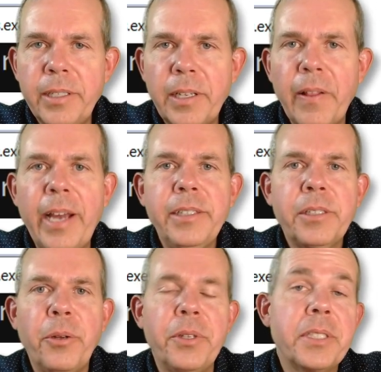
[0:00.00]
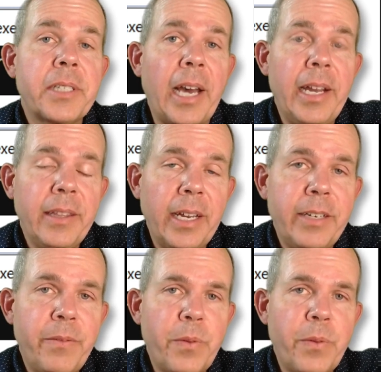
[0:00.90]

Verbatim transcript: in class called the Skyline